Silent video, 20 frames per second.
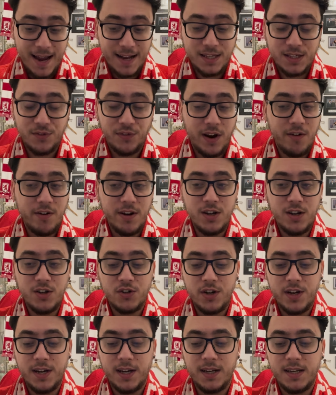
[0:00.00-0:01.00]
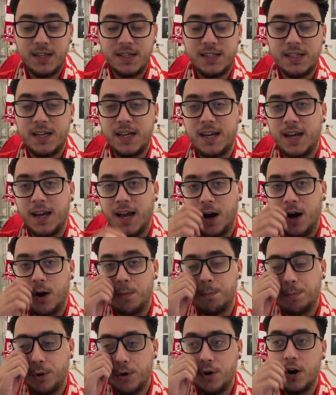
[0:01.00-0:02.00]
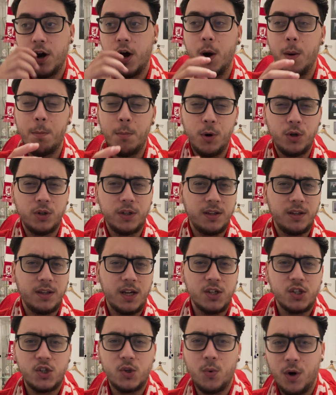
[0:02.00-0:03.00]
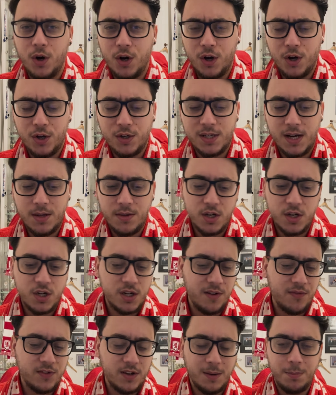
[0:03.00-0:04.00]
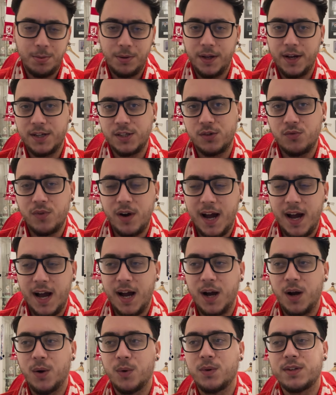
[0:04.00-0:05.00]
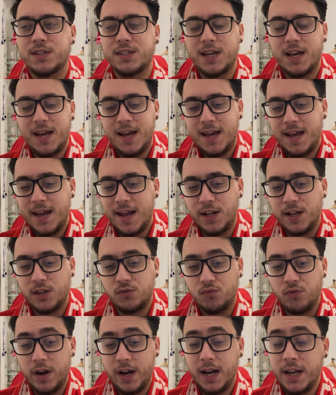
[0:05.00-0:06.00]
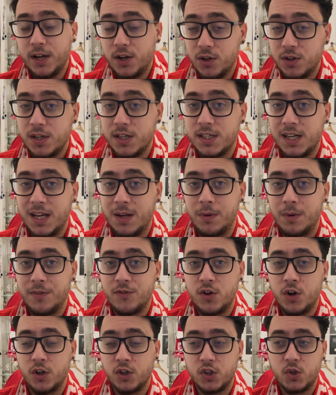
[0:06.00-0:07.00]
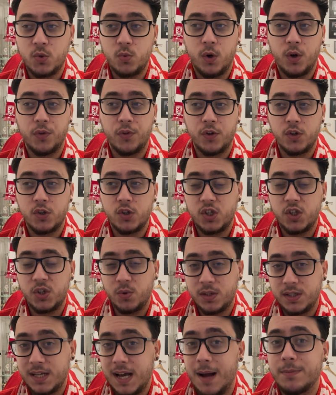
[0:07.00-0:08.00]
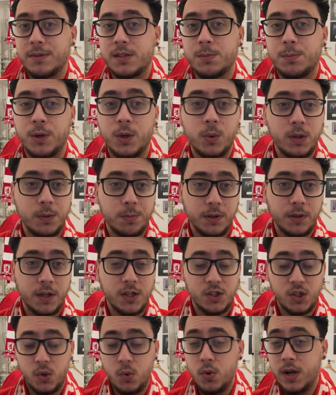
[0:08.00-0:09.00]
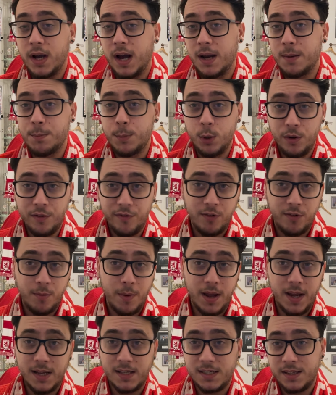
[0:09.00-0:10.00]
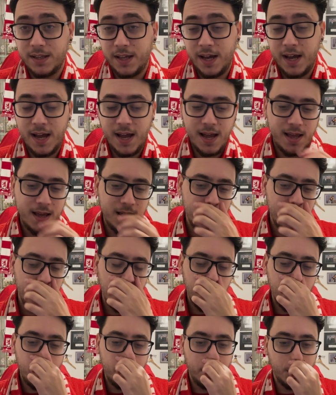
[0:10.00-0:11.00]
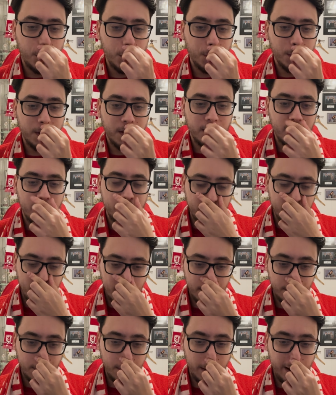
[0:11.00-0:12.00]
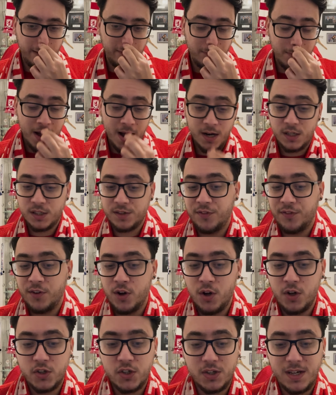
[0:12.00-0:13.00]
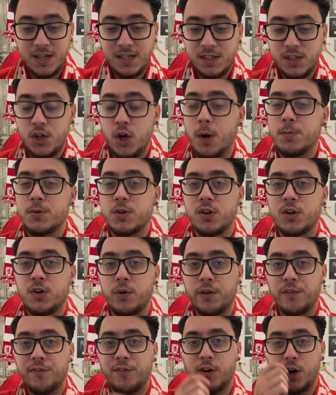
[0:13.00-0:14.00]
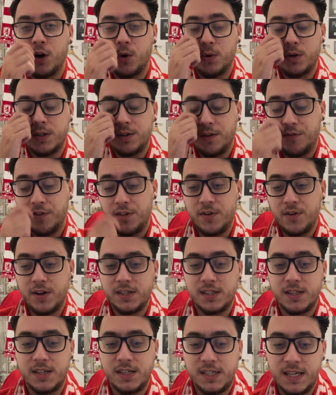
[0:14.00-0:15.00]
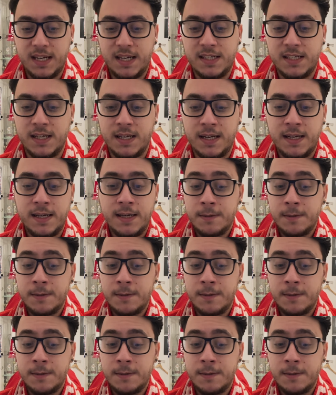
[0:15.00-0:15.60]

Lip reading: it's very intriguing to see how Boro are moulding their squad, how they're shifting players around. It's really good to see we've got a squad that's so adaptable with players who can move from here to there. But yeah, if Marcus Forss is the option going forward for the rest of the season,